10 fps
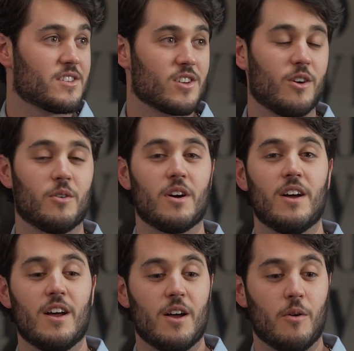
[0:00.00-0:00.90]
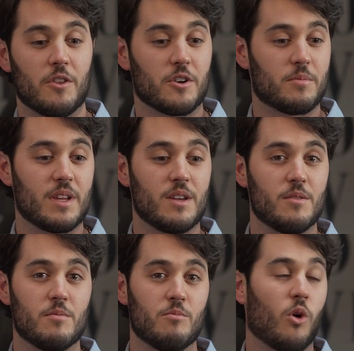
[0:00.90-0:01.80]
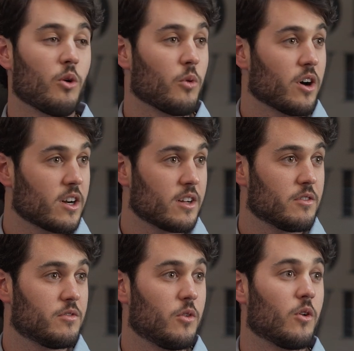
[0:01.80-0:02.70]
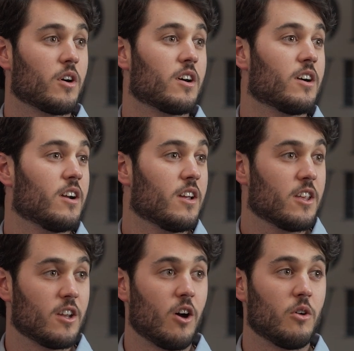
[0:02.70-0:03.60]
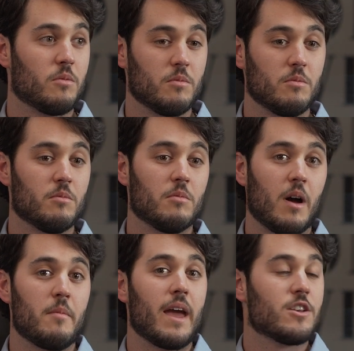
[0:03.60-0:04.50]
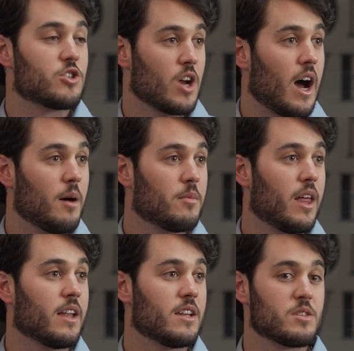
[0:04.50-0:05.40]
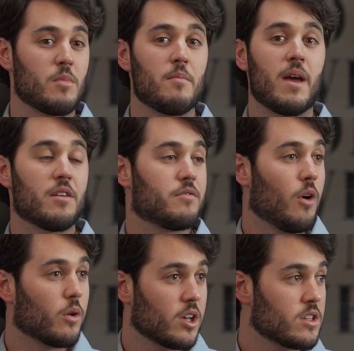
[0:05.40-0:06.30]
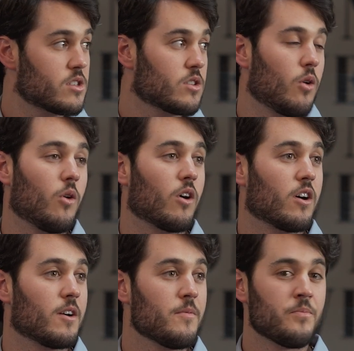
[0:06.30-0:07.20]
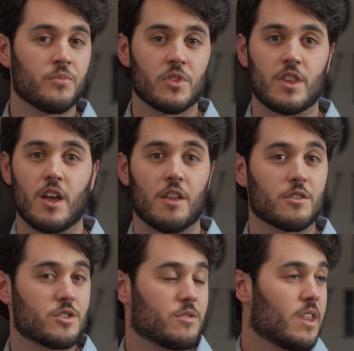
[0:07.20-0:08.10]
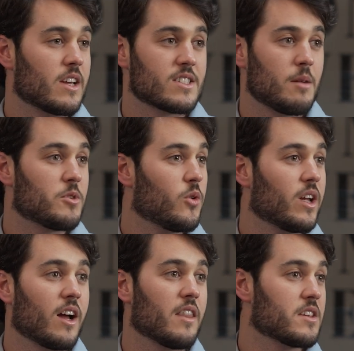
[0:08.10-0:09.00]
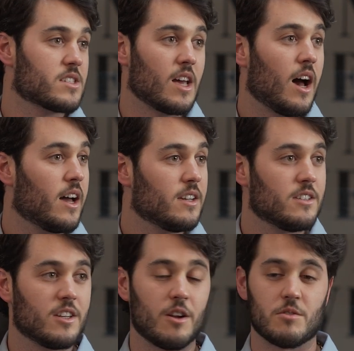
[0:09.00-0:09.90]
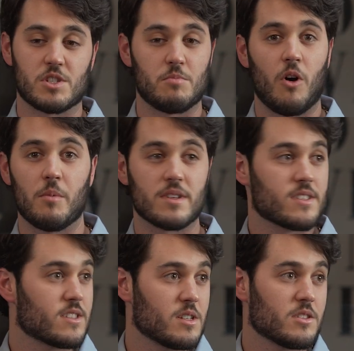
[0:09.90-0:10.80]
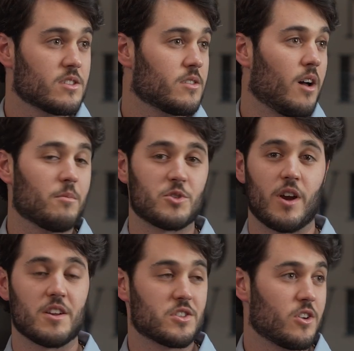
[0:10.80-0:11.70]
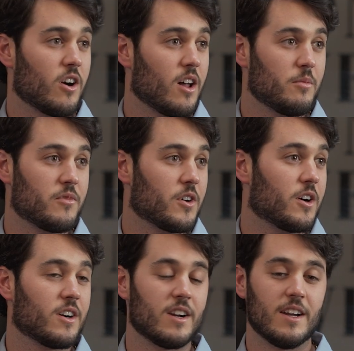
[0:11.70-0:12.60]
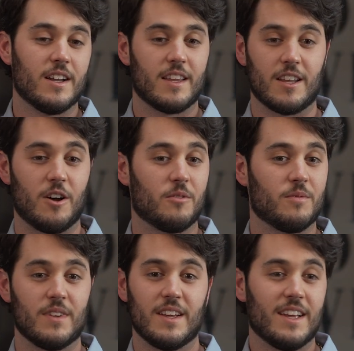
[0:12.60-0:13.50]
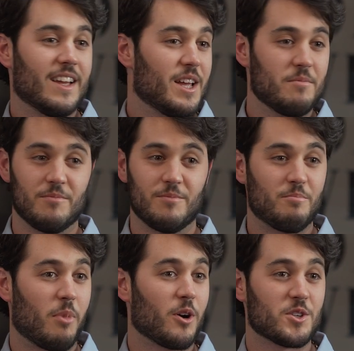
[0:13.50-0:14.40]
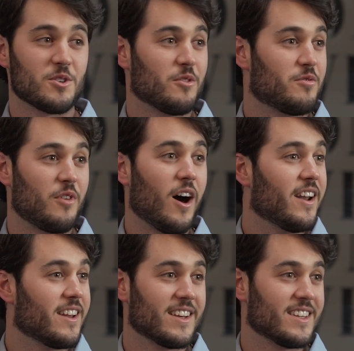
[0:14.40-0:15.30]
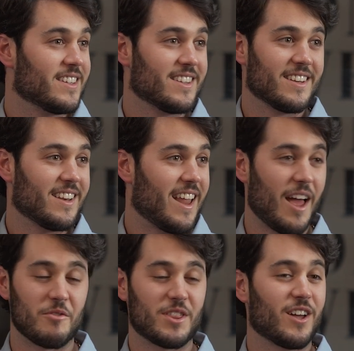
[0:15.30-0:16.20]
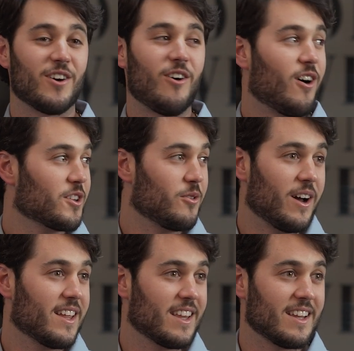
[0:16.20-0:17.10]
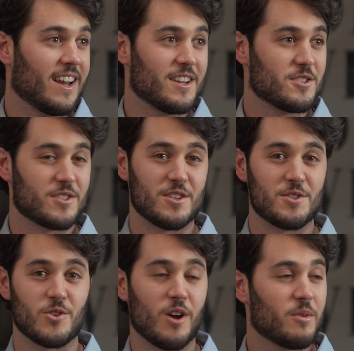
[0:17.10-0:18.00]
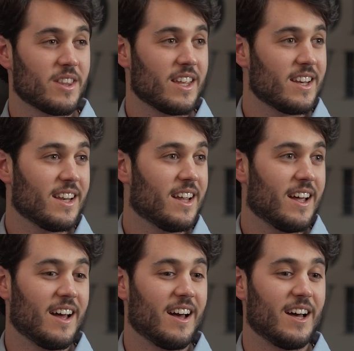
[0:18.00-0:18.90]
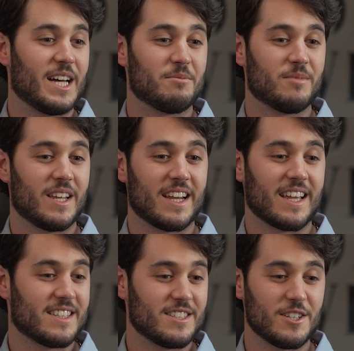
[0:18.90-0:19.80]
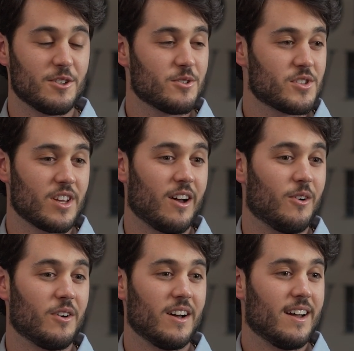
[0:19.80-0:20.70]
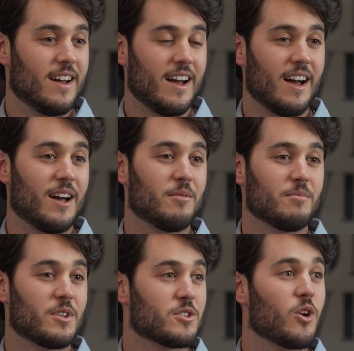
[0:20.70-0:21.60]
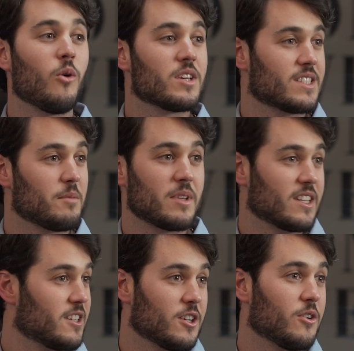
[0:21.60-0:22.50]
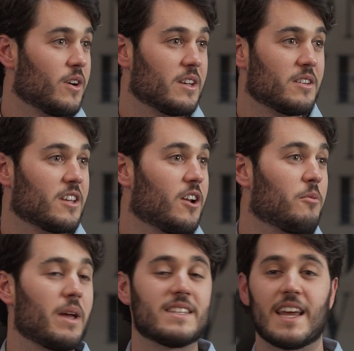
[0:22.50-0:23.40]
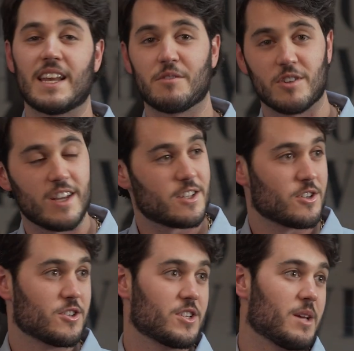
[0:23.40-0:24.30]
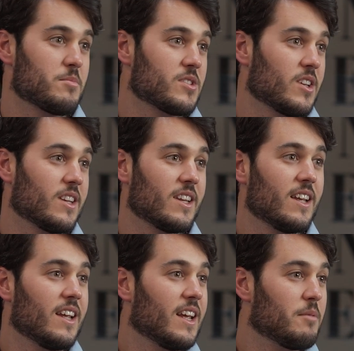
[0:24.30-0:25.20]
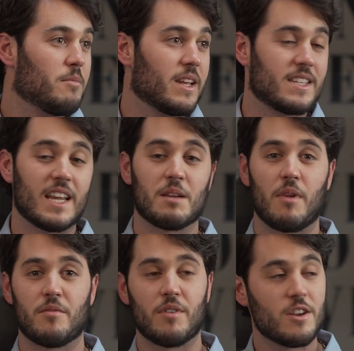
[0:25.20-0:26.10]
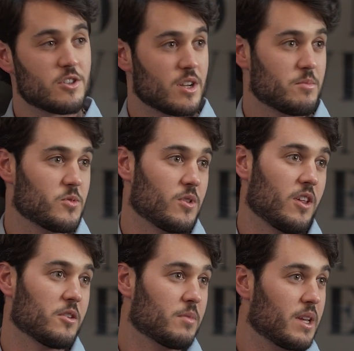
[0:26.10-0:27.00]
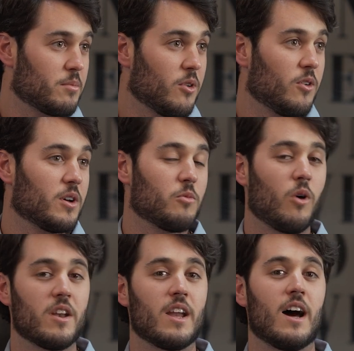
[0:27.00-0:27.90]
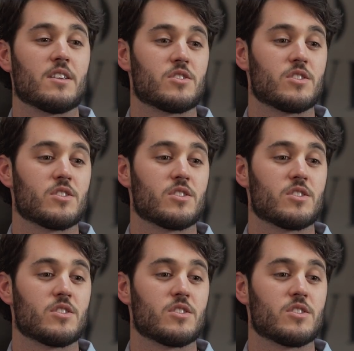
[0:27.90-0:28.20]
So whether it be more work for, you know, my main job that is my main focus, or the other things I'm doing on the side, small businesses I'm trying to start up for, you know, personal fun and everything along the way that I just enjoy with it, that I get to do. So there's always something to do, and maintaining relationships and maintaining my friendships with other people and whatnot.